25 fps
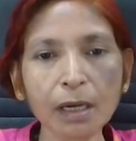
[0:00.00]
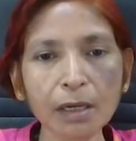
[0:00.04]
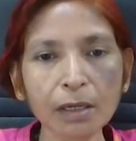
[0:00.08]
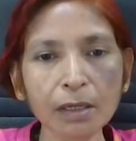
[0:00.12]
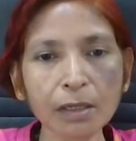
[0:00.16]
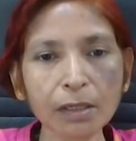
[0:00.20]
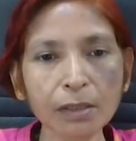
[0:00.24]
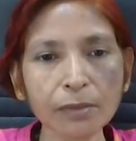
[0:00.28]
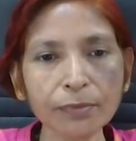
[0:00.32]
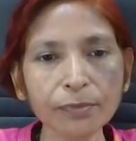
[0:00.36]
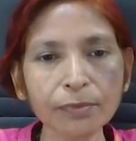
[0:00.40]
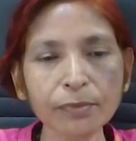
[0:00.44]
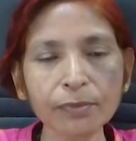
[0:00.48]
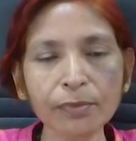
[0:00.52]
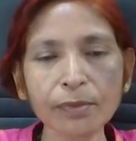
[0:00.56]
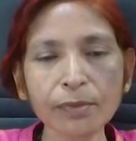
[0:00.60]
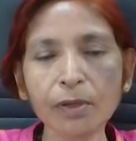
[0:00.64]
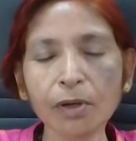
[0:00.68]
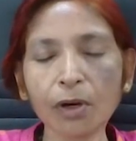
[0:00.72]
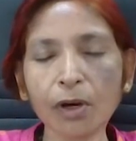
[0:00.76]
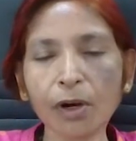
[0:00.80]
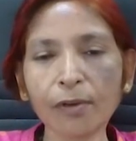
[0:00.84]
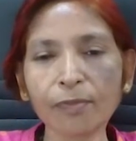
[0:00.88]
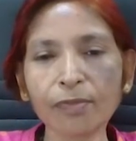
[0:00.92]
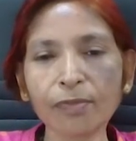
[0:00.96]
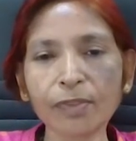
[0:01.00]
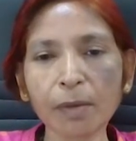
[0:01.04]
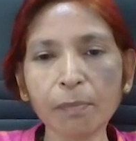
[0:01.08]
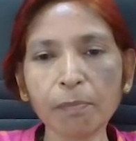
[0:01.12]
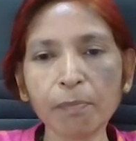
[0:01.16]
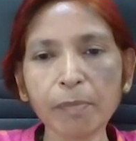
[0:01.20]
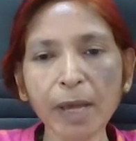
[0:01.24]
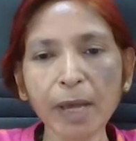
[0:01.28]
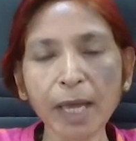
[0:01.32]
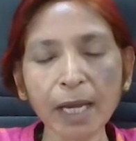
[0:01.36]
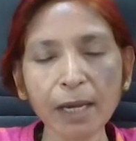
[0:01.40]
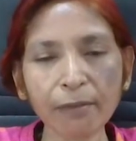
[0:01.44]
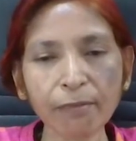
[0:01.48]
enough of the
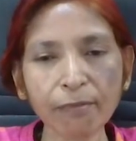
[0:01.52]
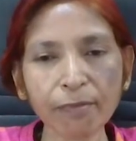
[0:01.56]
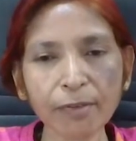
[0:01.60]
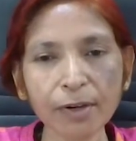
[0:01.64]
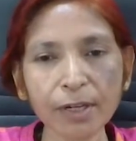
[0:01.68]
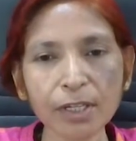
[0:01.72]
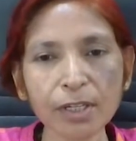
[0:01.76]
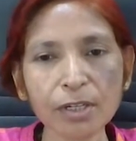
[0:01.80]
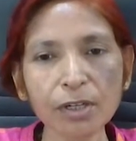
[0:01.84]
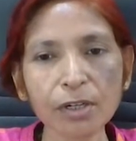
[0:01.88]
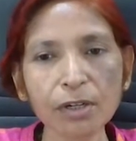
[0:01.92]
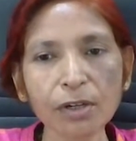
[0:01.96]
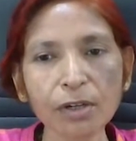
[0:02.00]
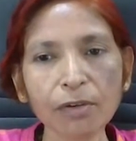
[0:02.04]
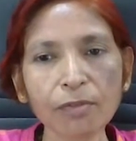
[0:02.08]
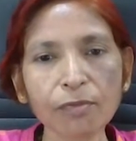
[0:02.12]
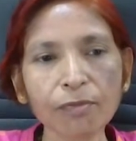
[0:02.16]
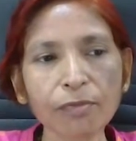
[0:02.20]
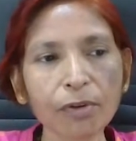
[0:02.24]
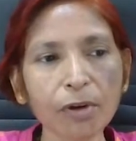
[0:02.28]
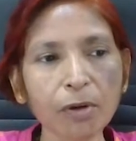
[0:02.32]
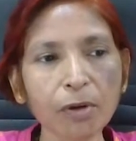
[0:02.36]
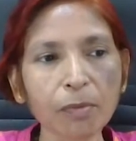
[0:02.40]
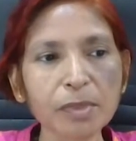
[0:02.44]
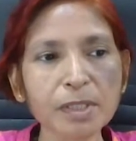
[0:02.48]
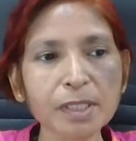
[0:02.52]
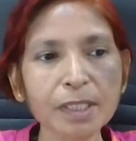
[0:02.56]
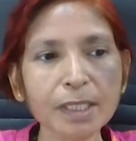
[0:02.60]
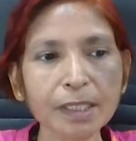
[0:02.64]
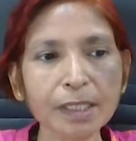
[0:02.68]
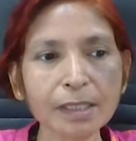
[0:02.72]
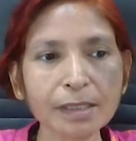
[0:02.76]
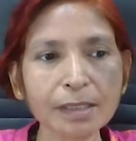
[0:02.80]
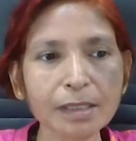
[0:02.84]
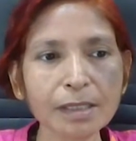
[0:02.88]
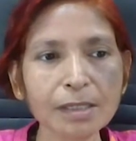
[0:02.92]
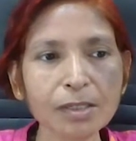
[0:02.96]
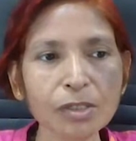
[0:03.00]
benefit from
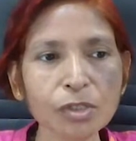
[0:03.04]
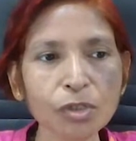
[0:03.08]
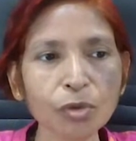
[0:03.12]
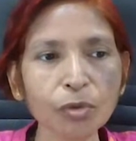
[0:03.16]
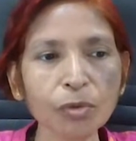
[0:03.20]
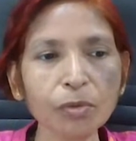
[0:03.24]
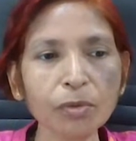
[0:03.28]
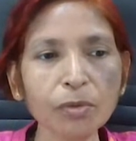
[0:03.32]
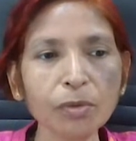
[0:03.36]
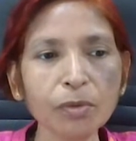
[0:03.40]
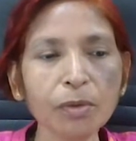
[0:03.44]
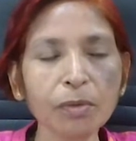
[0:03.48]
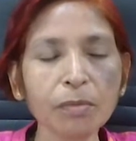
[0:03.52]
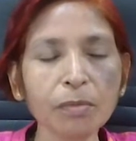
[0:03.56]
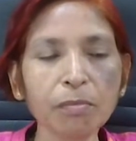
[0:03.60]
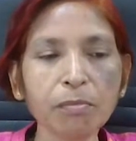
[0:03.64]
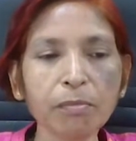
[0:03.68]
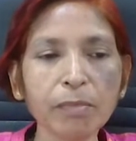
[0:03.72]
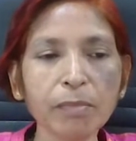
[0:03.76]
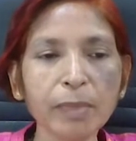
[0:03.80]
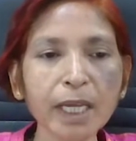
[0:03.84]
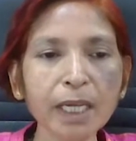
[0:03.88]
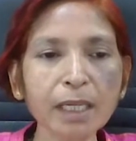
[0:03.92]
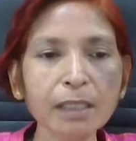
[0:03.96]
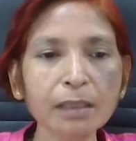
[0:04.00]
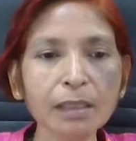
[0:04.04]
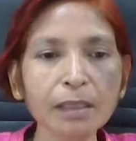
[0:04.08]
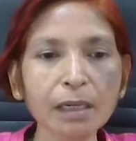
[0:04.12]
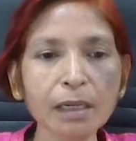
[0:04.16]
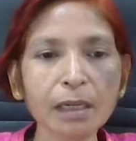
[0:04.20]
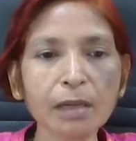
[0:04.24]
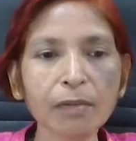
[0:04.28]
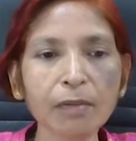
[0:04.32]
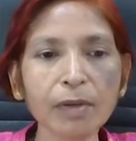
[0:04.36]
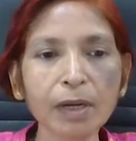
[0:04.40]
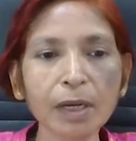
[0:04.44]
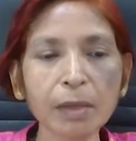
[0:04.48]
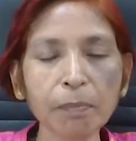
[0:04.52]
success to make the
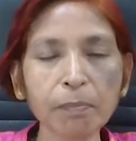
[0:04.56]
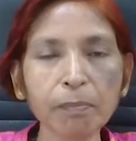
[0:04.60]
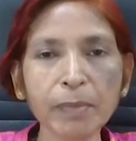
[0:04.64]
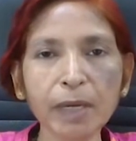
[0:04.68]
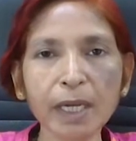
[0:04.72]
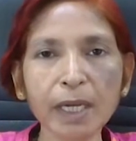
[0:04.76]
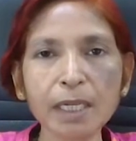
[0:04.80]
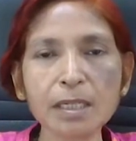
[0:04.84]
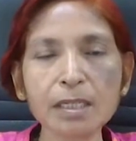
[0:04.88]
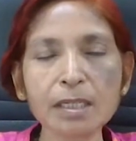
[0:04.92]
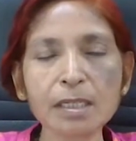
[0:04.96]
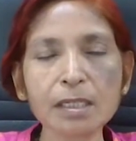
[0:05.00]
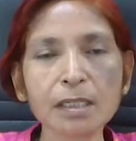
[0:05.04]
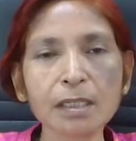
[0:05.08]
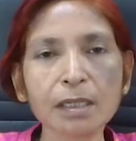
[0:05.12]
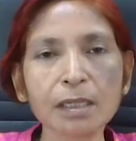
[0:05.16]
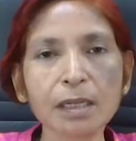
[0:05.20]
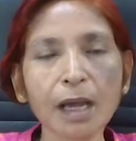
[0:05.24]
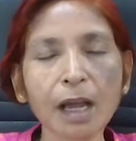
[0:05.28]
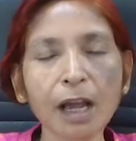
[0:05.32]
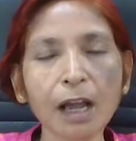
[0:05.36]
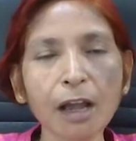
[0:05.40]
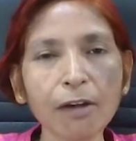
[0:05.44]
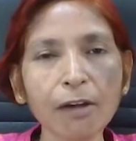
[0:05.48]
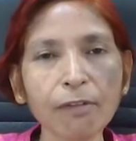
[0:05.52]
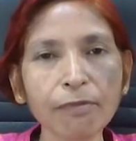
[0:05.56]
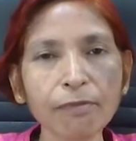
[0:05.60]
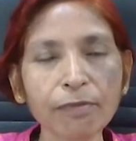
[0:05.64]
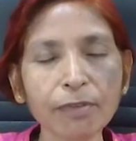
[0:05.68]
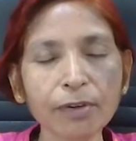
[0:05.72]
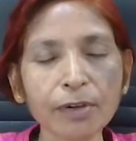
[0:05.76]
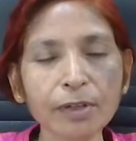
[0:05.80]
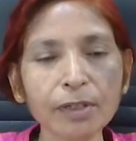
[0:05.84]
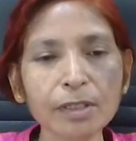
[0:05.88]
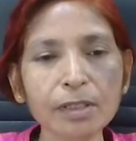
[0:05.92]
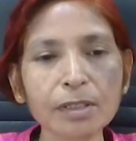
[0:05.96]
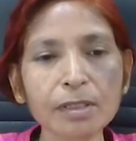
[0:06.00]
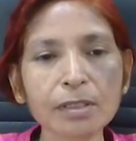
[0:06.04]
development
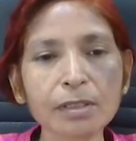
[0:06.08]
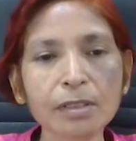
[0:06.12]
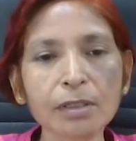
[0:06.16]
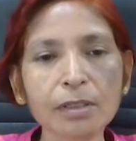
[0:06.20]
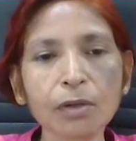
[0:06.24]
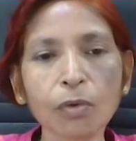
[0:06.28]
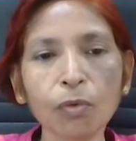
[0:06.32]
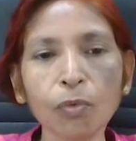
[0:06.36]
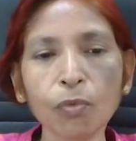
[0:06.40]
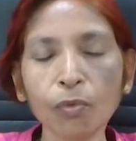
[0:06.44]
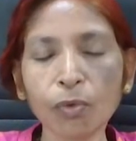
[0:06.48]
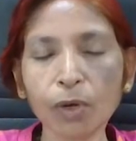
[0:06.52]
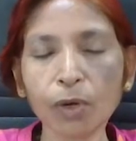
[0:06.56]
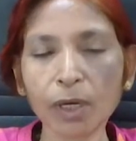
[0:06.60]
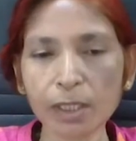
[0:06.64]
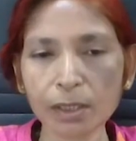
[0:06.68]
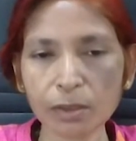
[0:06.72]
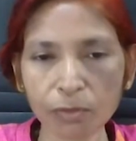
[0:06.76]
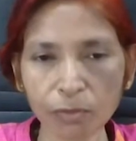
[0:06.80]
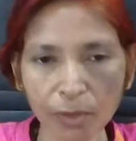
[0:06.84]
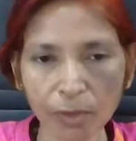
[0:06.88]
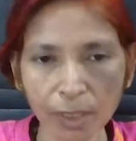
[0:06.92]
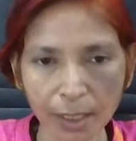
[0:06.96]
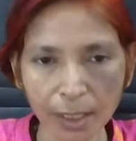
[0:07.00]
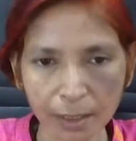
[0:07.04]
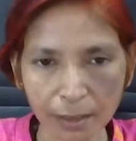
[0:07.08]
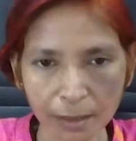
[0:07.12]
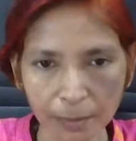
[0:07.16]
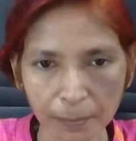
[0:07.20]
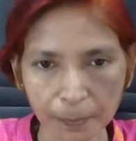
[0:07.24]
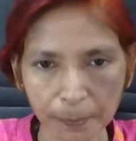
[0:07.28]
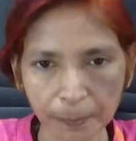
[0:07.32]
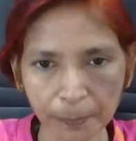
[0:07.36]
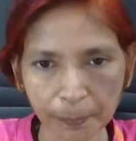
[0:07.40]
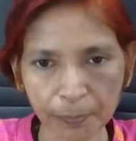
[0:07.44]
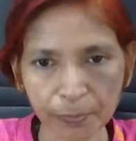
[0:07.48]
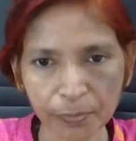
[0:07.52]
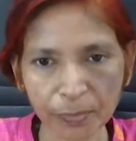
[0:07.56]
effort worthwhile.
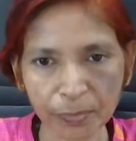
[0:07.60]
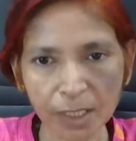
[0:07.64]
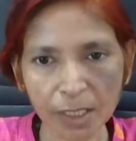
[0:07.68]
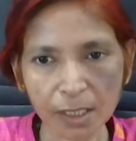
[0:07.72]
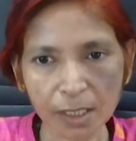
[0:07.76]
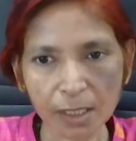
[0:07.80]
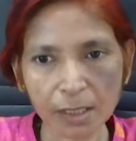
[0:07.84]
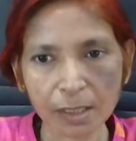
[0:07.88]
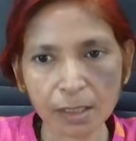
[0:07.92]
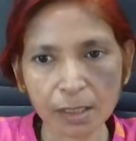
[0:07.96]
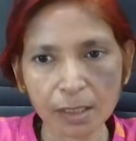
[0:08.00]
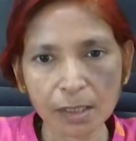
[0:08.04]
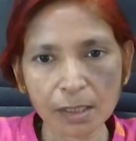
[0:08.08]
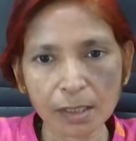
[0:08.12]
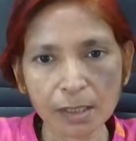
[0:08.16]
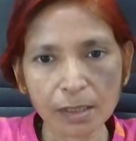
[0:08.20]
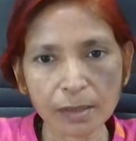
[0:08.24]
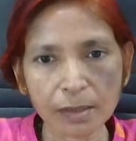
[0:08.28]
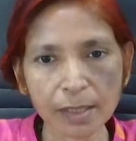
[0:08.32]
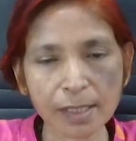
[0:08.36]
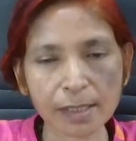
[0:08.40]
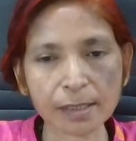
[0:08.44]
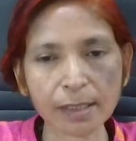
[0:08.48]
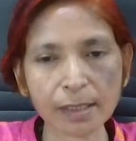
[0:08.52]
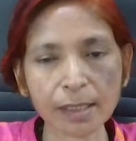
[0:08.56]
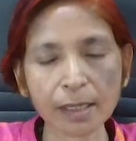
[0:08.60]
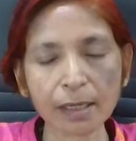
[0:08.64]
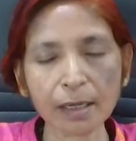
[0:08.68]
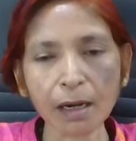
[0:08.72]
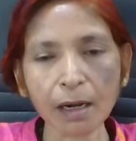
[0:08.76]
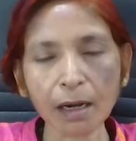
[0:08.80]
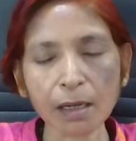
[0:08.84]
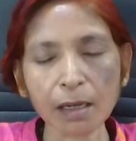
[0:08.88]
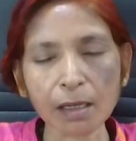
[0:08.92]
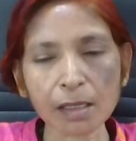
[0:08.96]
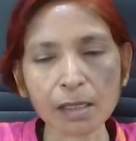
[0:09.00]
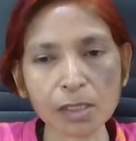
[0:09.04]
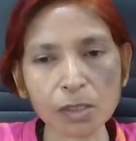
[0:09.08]
This can
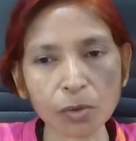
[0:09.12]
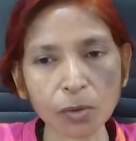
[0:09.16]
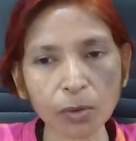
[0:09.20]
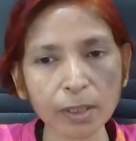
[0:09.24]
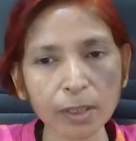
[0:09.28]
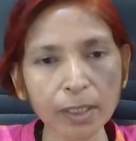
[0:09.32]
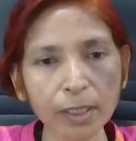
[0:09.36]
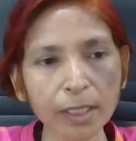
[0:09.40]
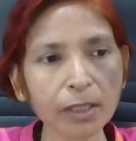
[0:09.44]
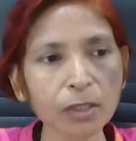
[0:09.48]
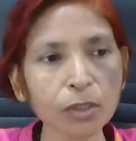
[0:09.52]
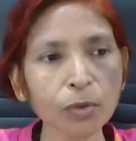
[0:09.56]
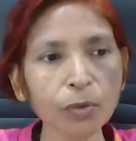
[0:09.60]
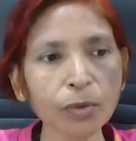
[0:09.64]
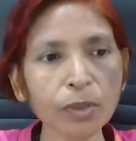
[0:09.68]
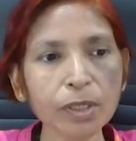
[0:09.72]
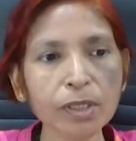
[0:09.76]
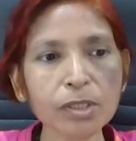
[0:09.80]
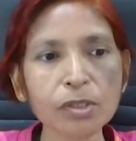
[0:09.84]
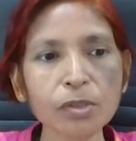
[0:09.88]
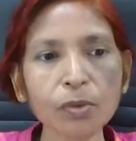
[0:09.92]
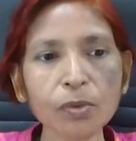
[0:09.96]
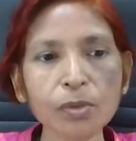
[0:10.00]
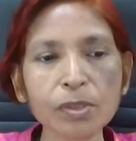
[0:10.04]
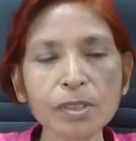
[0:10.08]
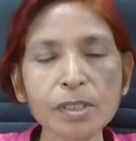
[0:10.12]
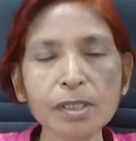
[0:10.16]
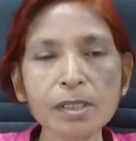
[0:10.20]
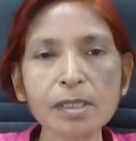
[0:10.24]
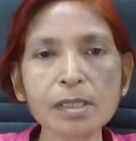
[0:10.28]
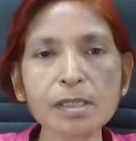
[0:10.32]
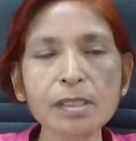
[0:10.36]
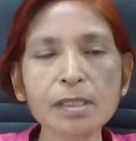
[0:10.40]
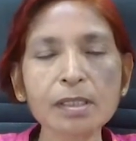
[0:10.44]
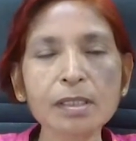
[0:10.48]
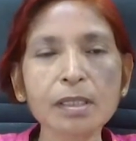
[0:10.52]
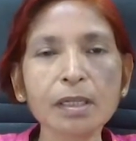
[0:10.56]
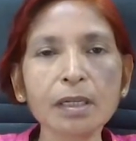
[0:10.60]
also lead to
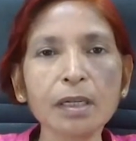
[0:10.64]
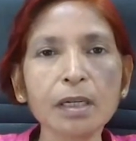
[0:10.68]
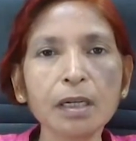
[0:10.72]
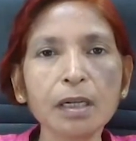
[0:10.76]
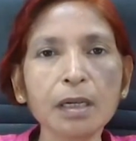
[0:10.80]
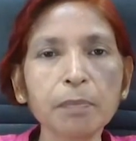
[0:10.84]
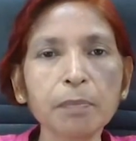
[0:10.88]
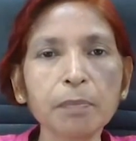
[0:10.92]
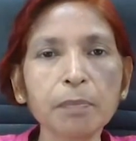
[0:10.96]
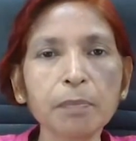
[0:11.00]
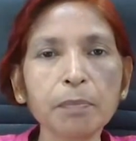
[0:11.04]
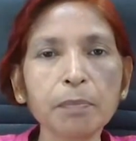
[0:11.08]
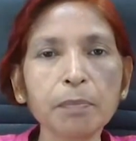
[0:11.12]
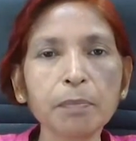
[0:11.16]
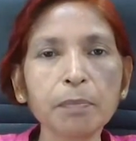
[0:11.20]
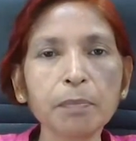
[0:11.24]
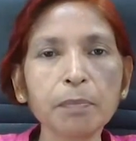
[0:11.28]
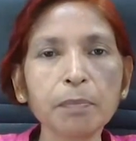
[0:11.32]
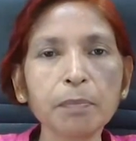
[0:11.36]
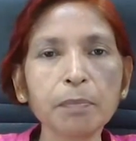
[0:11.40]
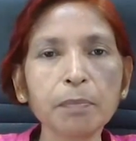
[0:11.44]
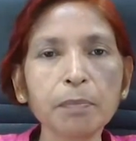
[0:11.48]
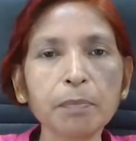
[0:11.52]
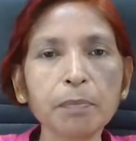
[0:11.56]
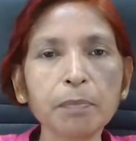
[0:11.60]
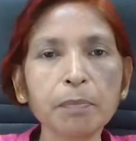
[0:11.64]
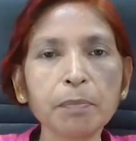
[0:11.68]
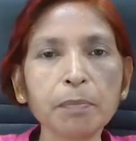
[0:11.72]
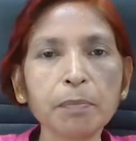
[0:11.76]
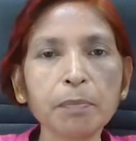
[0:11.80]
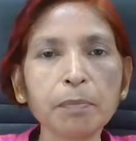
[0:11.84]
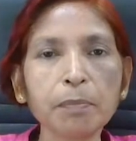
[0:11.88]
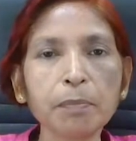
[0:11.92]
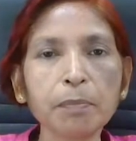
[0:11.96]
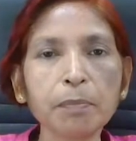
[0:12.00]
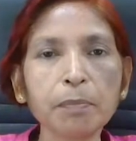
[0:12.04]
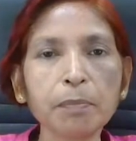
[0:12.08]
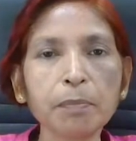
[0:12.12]
resources depletion.
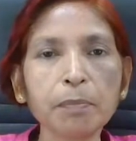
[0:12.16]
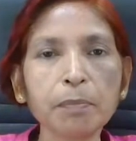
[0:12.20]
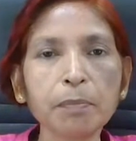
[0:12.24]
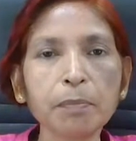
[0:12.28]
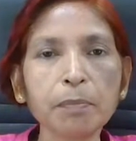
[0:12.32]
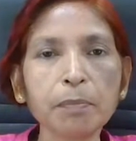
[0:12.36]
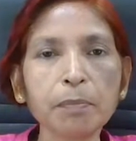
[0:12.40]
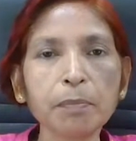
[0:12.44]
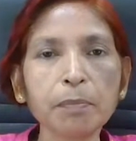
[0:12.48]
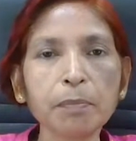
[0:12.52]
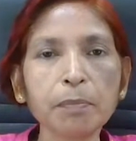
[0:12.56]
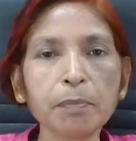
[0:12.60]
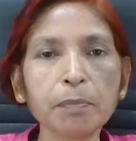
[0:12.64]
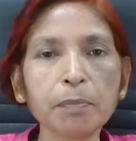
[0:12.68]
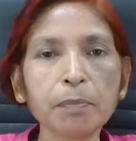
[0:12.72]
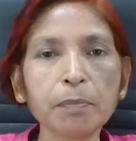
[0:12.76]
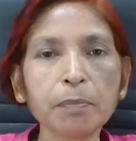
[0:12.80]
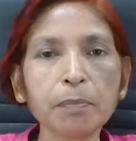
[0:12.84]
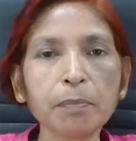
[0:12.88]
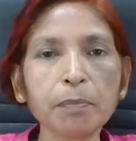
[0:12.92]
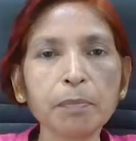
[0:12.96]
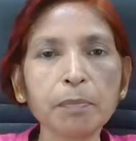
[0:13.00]
In the case